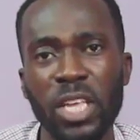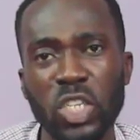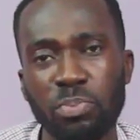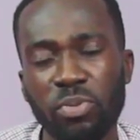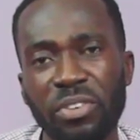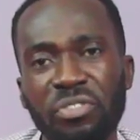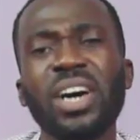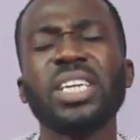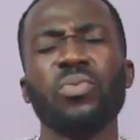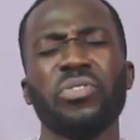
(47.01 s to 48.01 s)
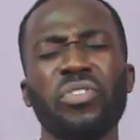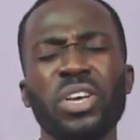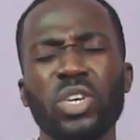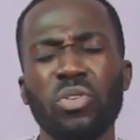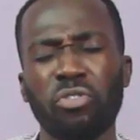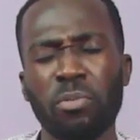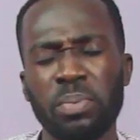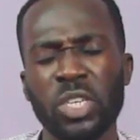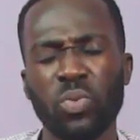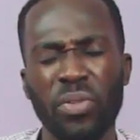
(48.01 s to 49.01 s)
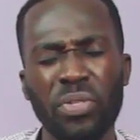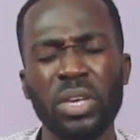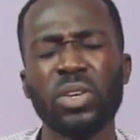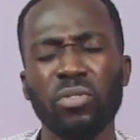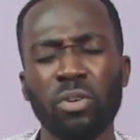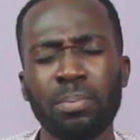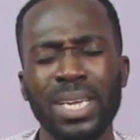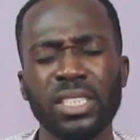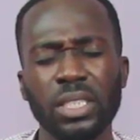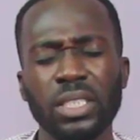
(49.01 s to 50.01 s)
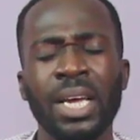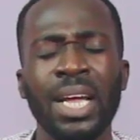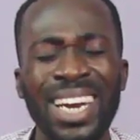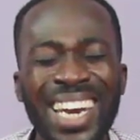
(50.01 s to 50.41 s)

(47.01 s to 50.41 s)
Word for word: Let's pray. Father, we thank you for peace. We thank you for blessings.